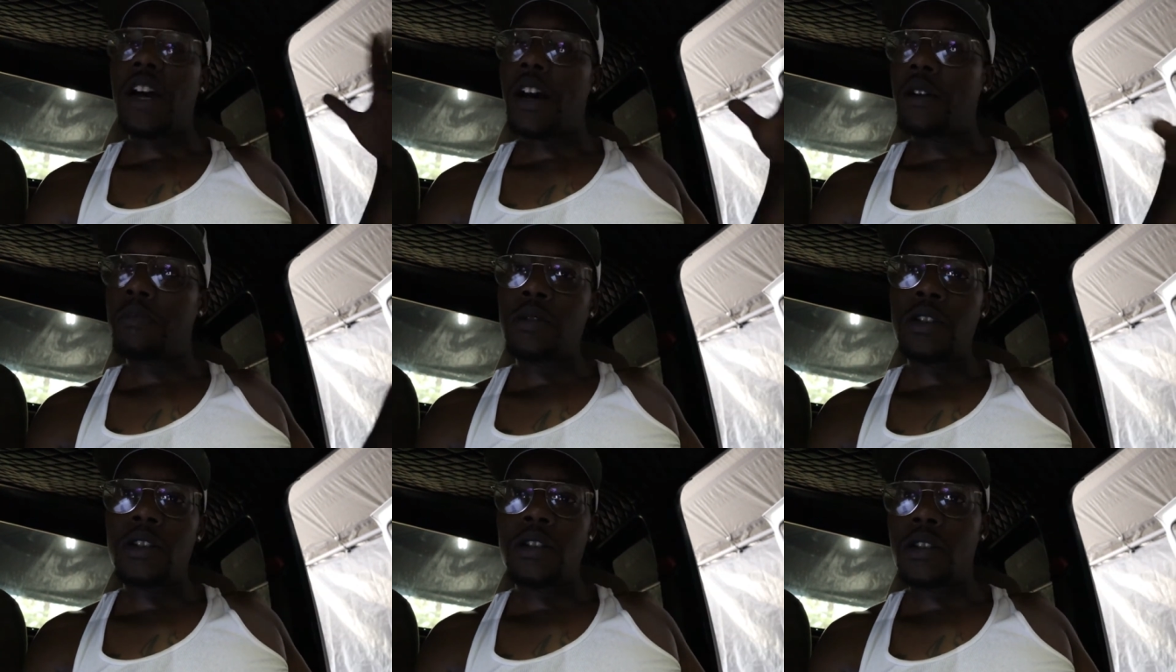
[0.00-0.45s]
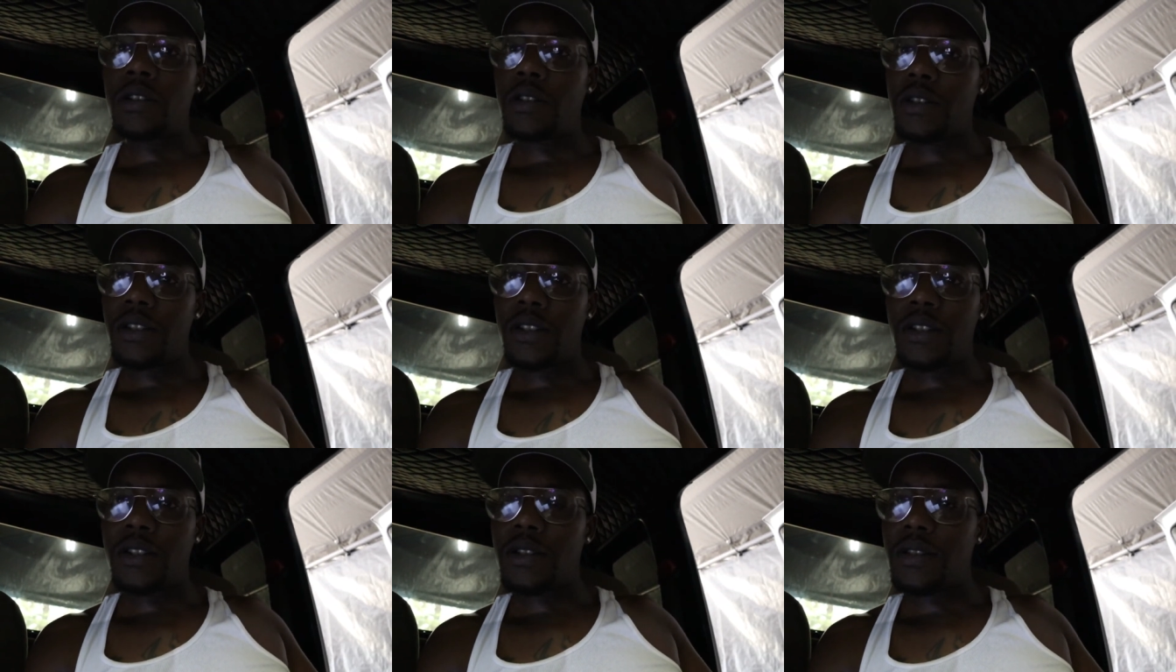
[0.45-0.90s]
fire
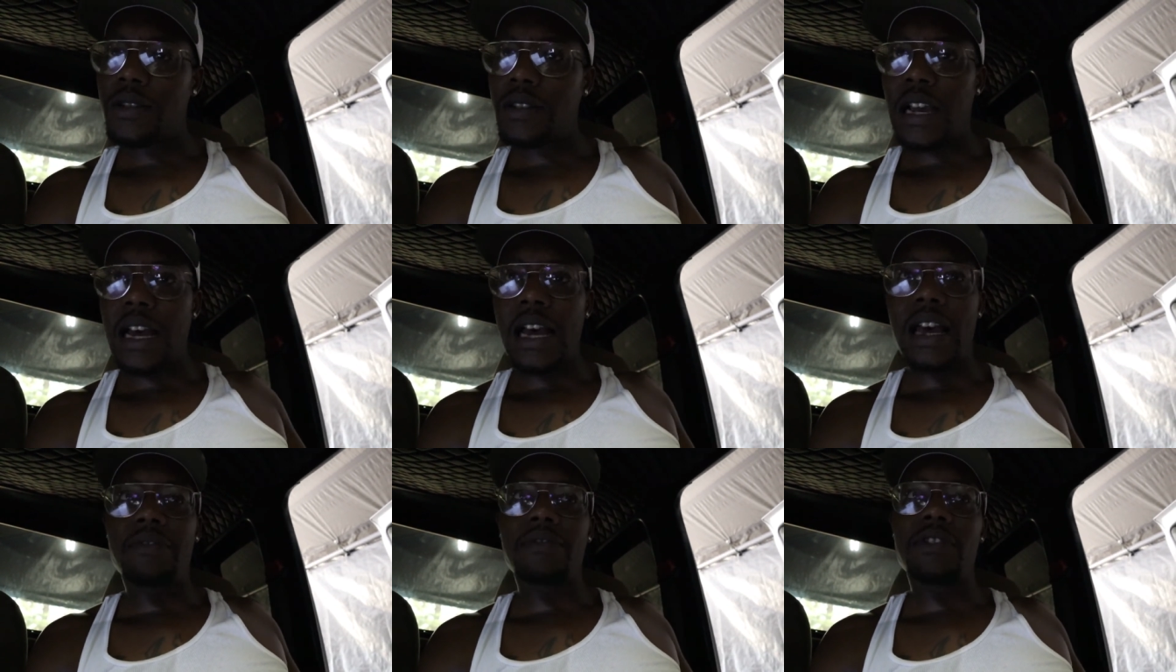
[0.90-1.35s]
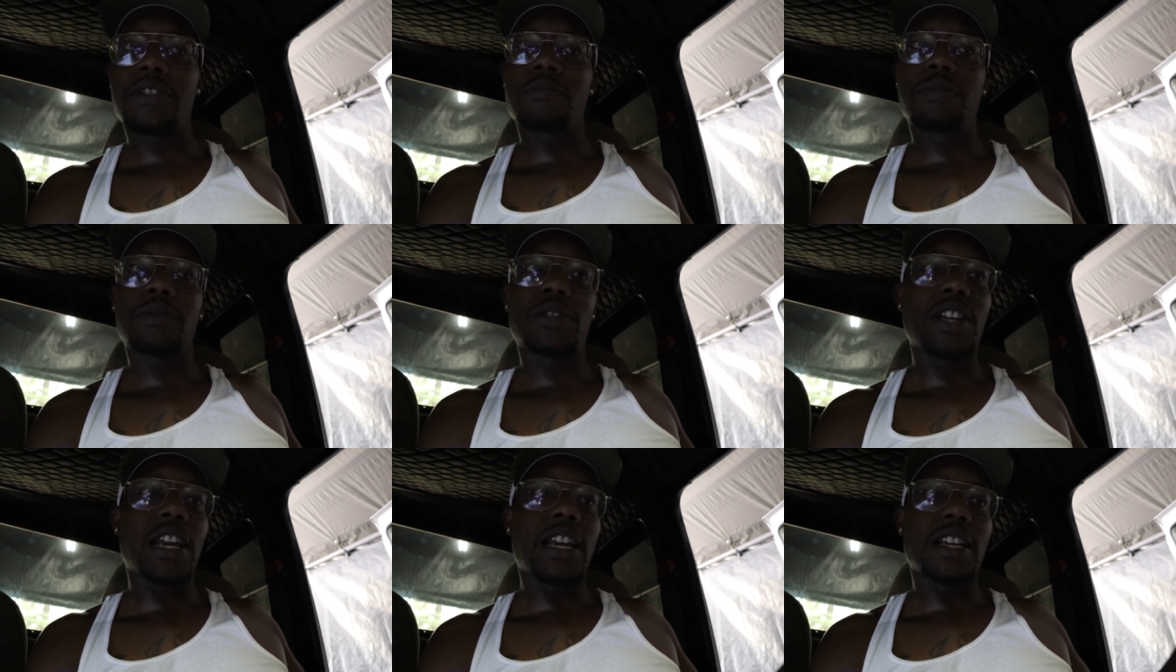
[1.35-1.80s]
plugs. Just I have
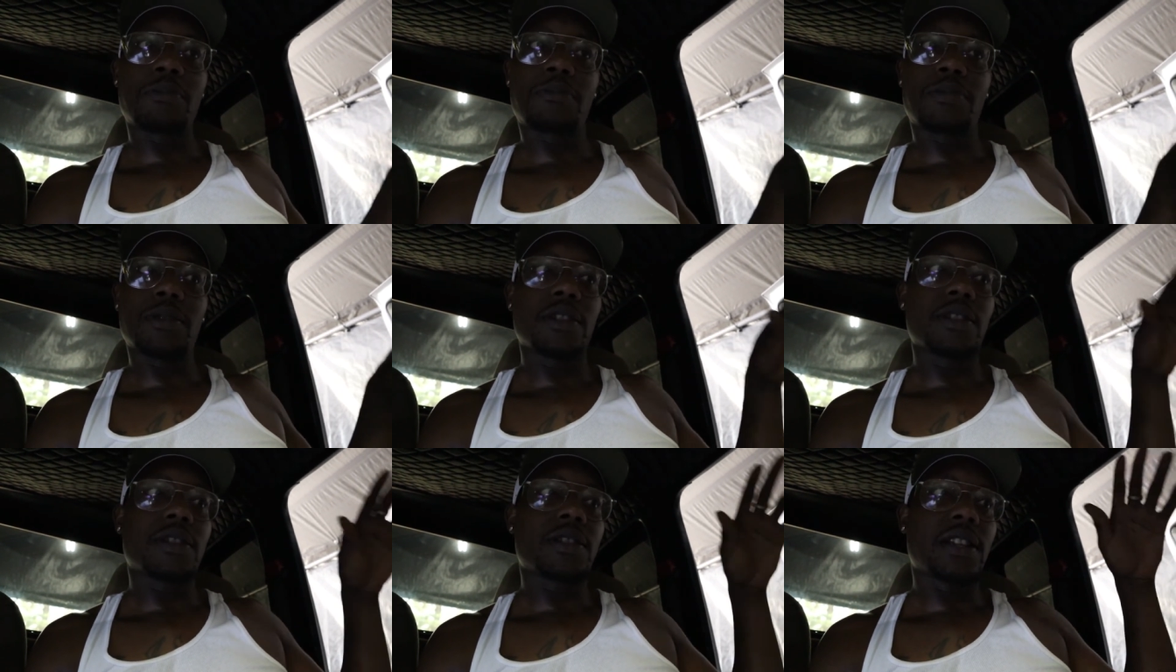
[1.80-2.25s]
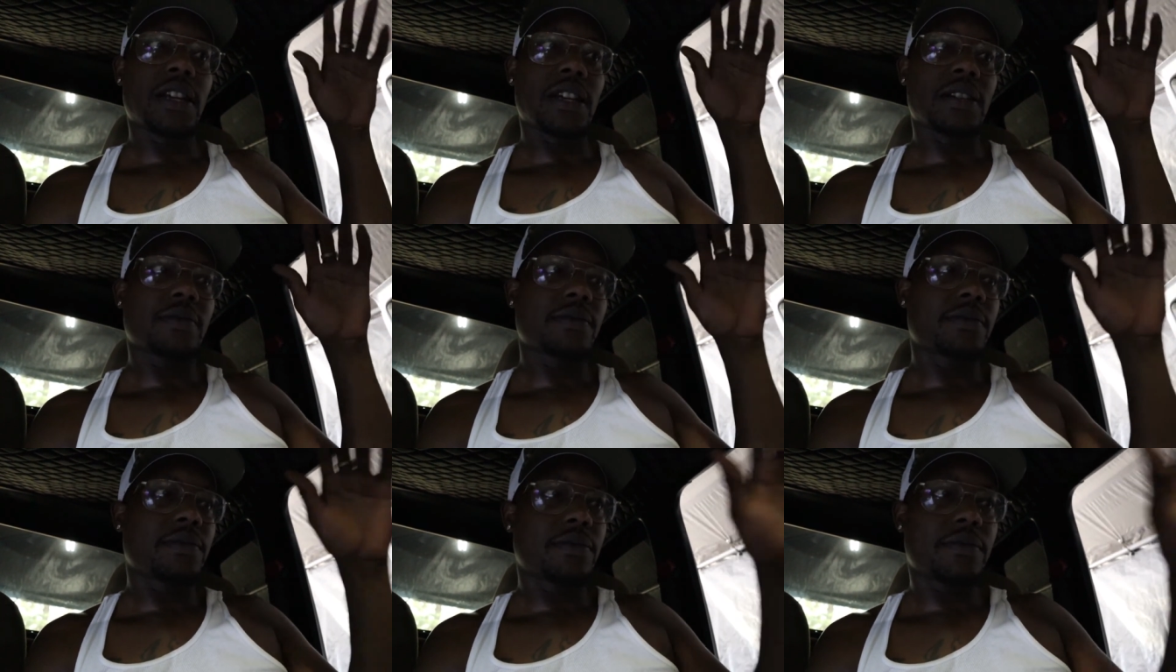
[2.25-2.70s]
changed plugs
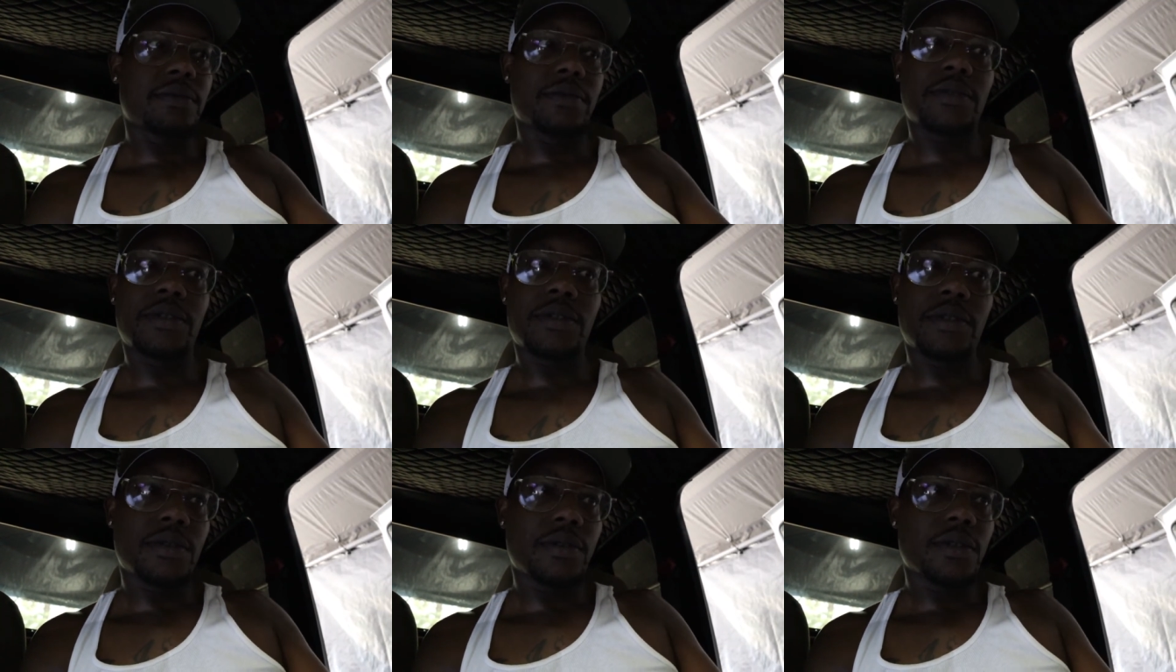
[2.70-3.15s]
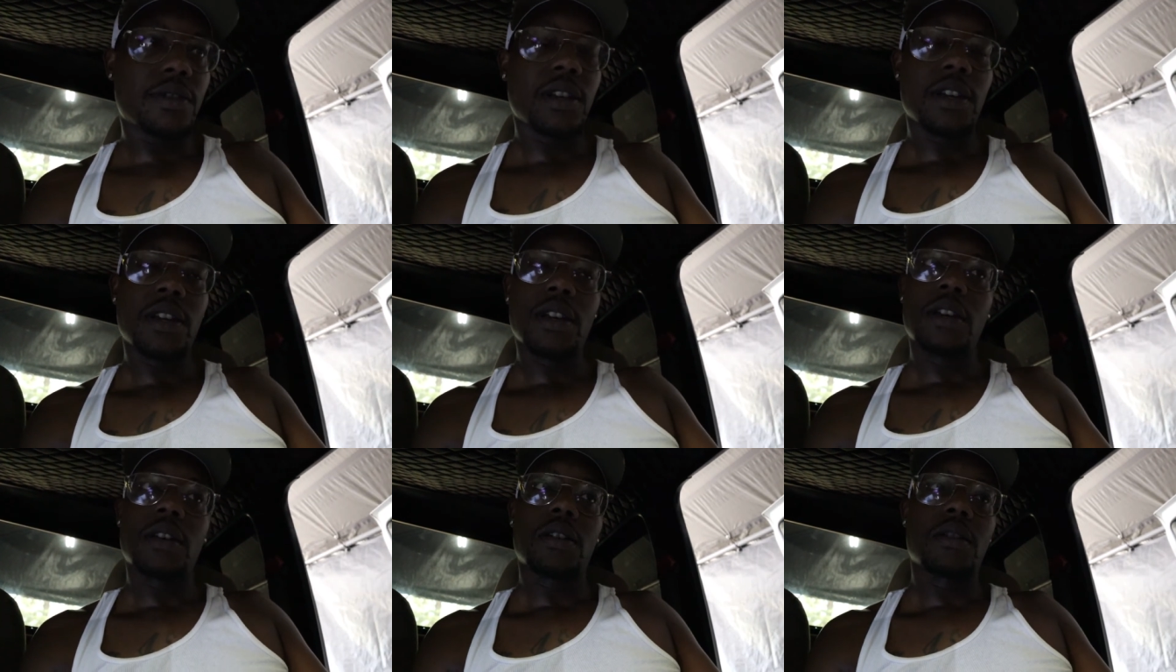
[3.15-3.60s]
like,
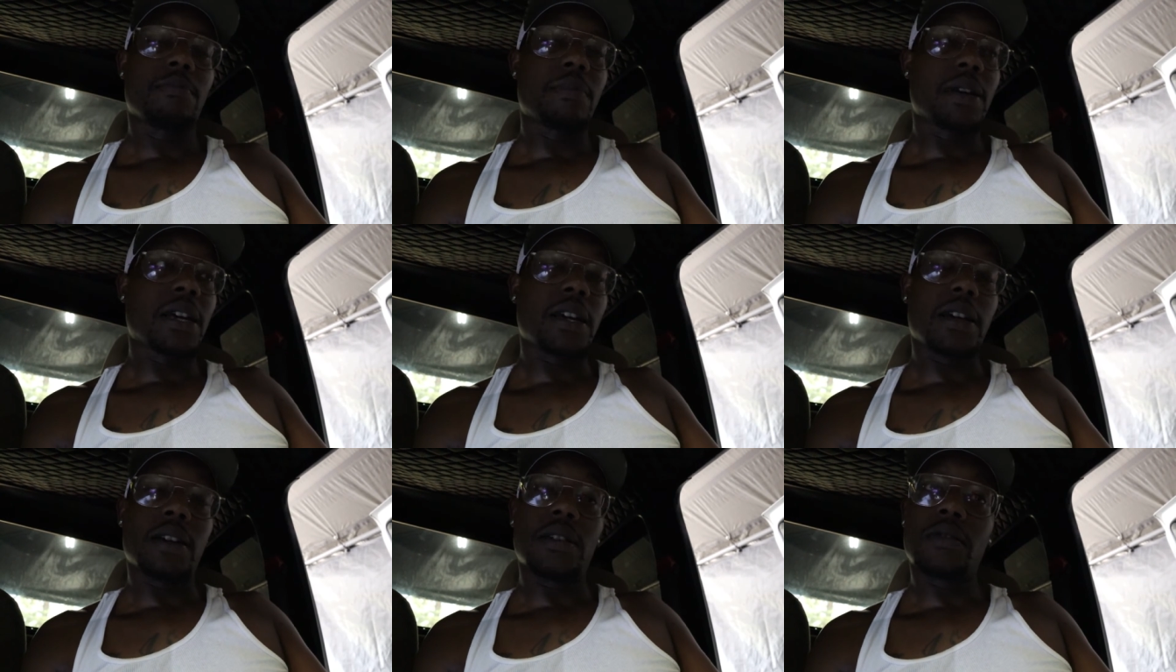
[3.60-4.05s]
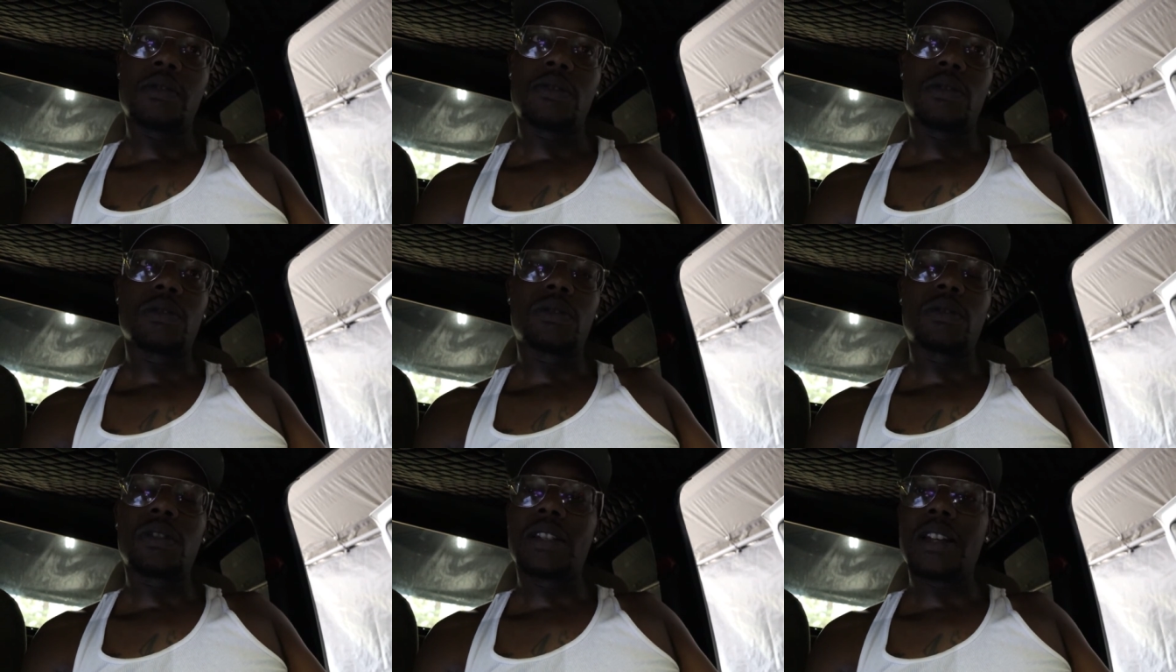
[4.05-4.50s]
man,
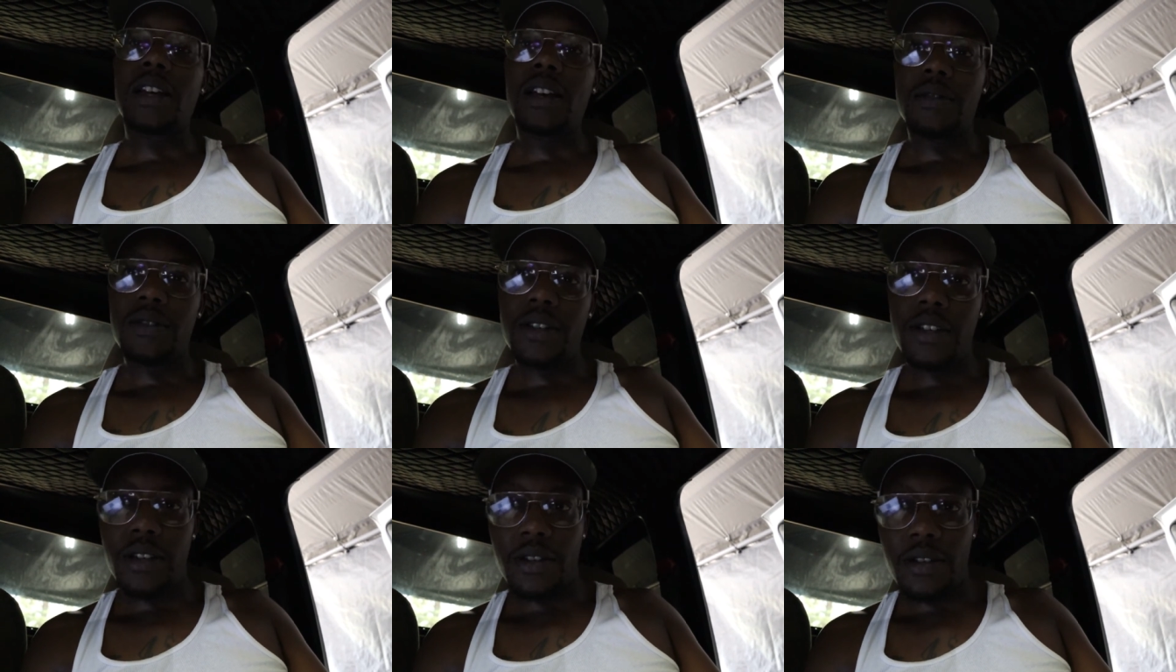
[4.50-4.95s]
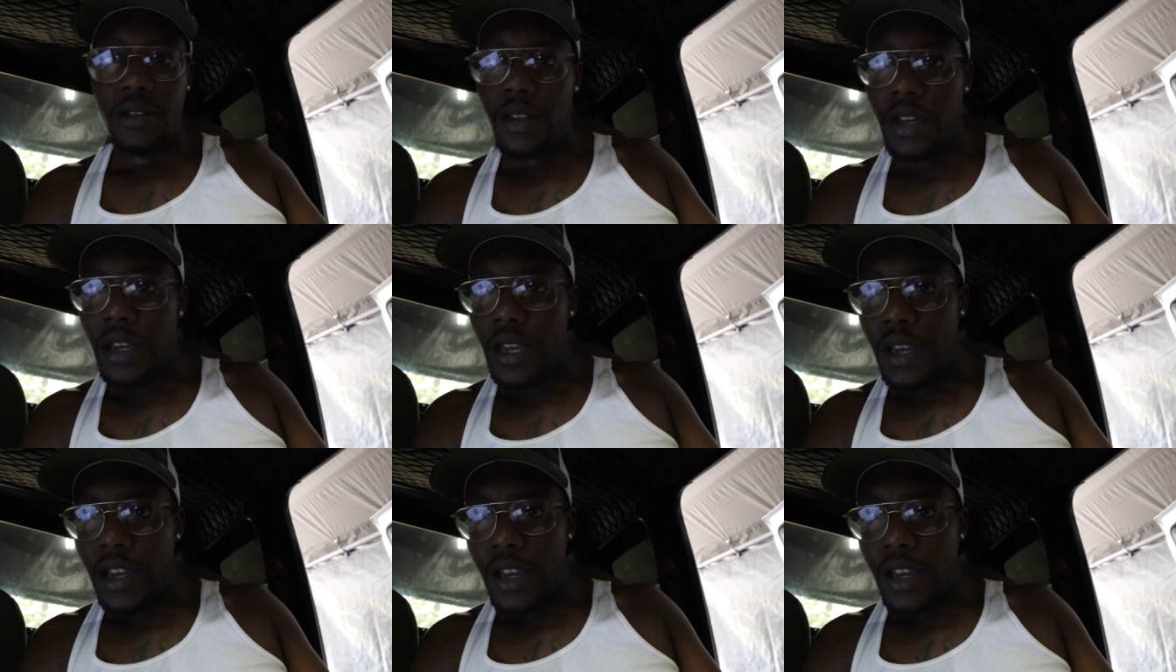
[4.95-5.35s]
2 or 3 times a year.